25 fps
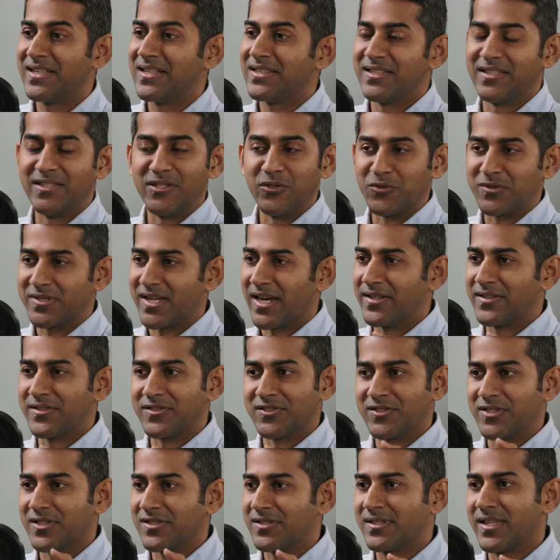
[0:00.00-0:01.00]
The new
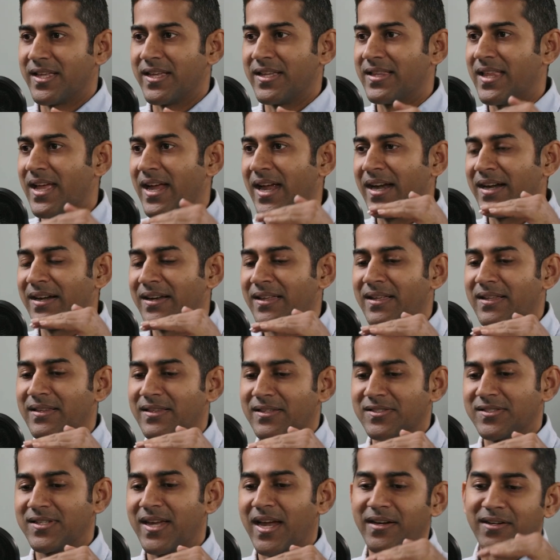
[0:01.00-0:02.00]
standards just say that
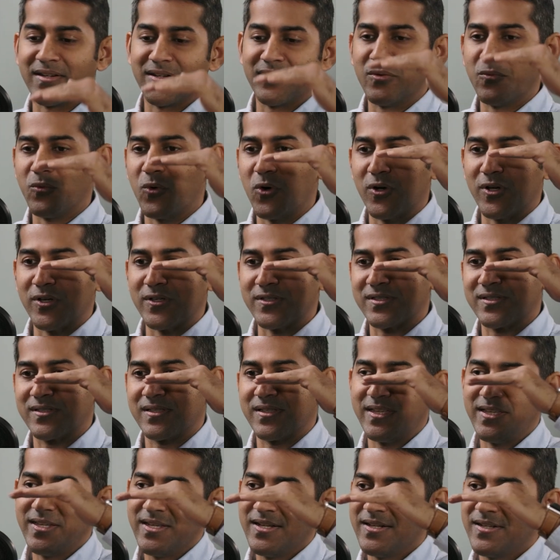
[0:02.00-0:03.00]
the standard was
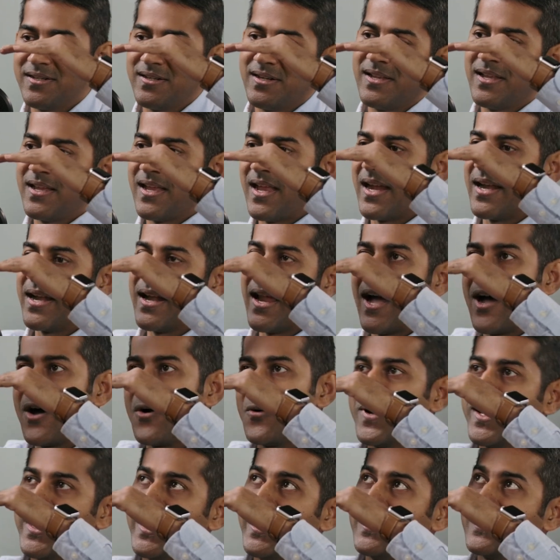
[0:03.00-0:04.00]
here and
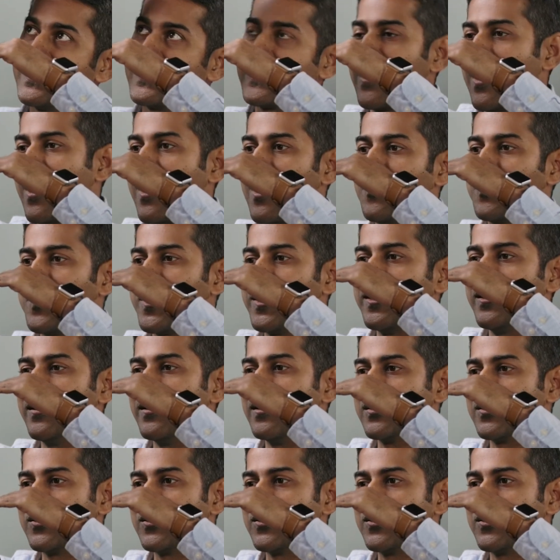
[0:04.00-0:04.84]
now it's up here.